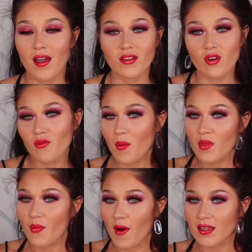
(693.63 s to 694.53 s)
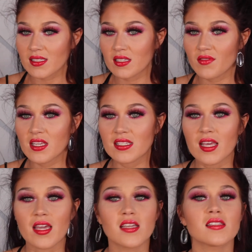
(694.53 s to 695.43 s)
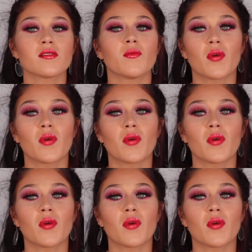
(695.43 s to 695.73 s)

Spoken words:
I don't remember the prices of these things,